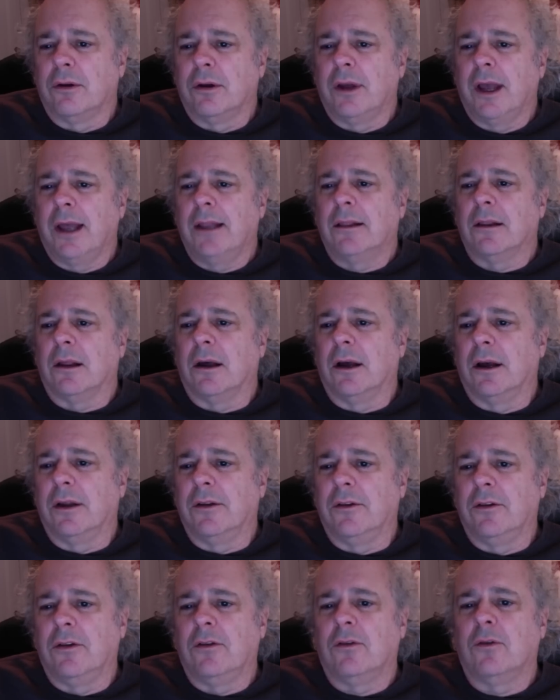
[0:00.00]
headline,
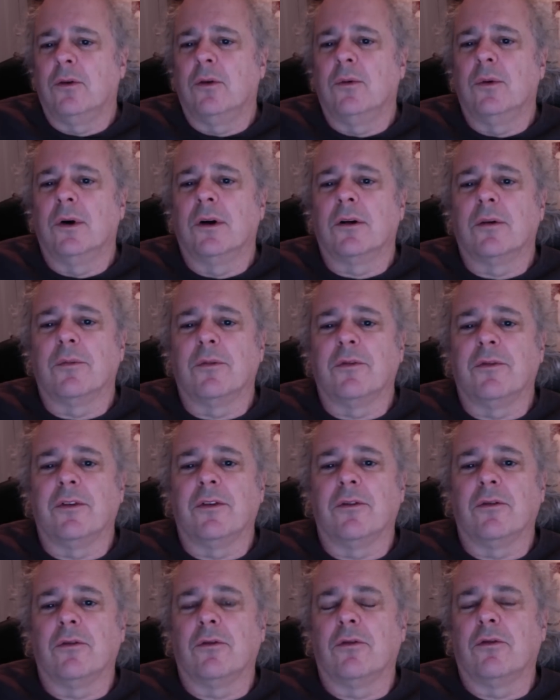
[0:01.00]
ZSchool welcomes
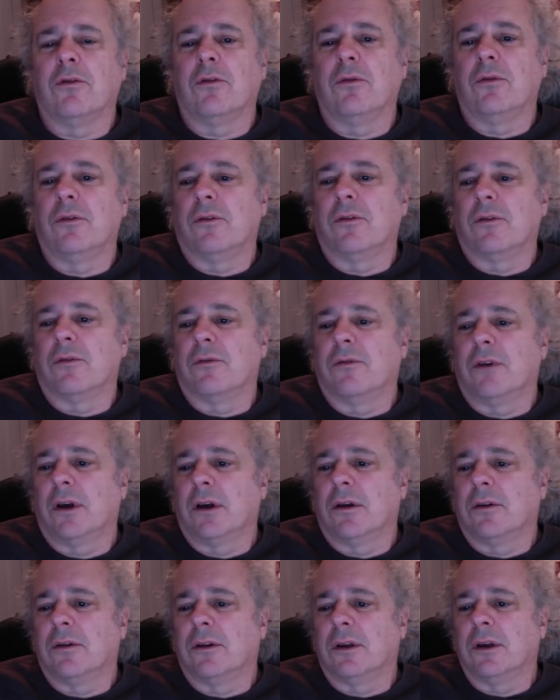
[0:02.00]
visitors, students, and
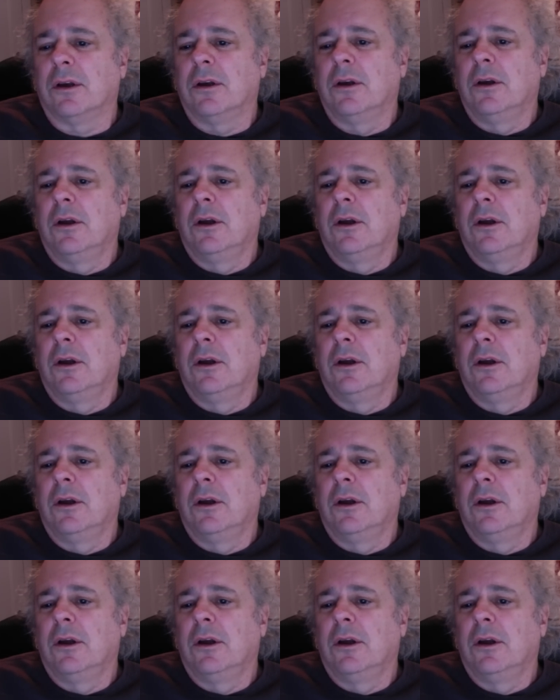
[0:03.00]
faculty,